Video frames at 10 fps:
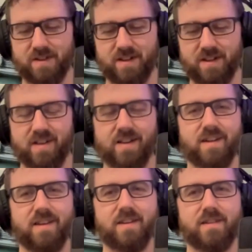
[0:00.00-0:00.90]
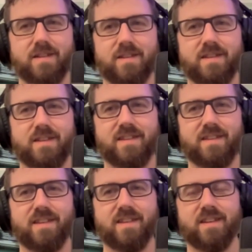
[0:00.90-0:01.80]
so, so, that was really cool. Yeah,
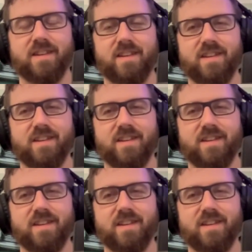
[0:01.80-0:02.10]
yeah,